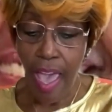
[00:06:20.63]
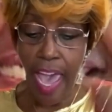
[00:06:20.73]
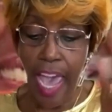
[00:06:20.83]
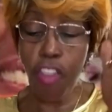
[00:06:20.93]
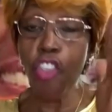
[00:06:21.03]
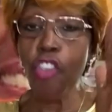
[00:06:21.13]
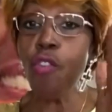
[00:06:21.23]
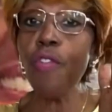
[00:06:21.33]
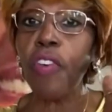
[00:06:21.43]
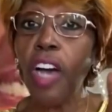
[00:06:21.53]
And
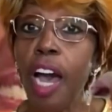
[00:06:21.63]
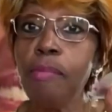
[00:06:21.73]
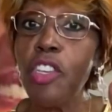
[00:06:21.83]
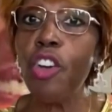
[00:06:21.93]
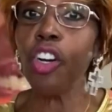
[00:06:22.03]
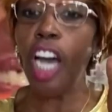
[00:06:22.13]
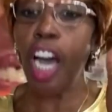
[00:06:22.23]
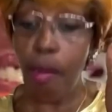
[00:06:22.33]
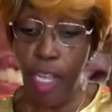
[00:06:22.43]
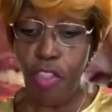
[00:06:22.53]
you come, you're
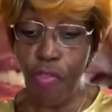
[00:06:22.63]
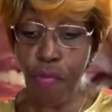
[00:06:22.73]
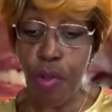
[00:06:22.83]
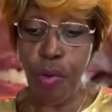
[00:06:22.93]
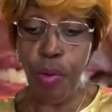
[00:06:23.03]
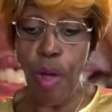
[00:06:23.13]
coming through